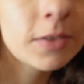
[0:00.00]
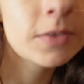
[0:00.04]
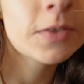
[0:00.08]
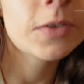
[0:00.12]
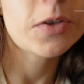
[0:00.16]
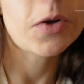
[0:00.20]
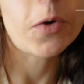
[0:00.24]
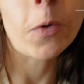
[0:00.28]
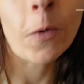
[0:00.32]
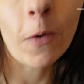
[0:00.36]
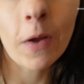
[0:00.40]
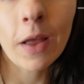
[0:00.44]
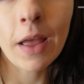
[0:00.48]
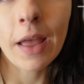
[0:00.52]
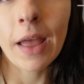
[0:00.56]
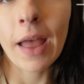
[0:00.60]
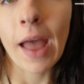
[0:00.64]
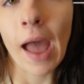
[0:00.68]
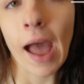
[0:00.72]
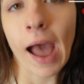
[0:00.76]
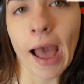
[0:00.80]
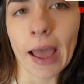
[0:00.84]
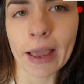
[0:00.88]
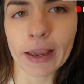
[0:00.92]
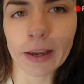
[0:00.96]
So
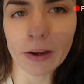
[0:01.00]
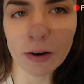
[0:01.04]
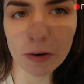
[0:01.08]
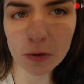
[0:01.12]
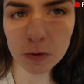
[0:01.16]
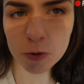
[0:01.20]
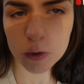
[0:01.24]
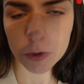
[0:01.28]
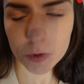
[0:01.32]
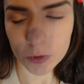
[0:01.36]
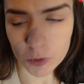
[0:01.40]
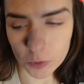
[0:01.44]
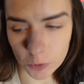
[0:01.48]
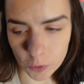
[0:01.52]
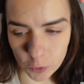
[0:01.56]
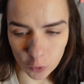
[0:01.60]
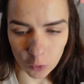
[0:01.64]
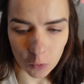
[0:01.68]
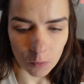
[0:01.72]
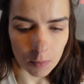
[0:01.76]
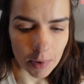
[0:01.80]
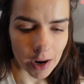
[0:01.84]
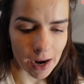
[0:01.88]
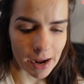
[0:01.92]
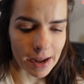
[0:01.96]
I go to
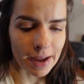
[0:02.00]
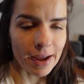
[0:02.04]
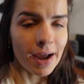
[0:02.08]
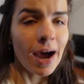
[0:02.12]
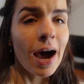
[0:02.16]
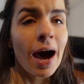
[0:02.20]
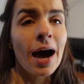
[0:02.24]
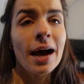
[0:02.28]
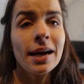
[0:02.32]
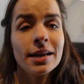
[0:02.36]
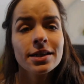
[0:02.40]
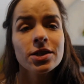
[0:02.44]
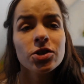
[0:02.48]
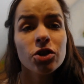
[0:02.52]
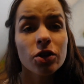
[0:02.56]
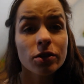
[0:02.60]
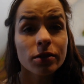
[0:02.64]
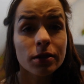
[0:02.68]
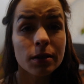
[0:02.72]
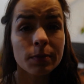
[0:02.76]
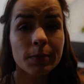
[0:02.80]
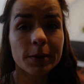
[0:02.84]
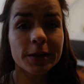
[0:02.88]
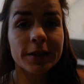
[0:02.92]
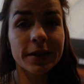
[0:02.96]
my height
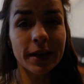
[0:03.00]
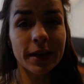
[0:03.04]
adjustable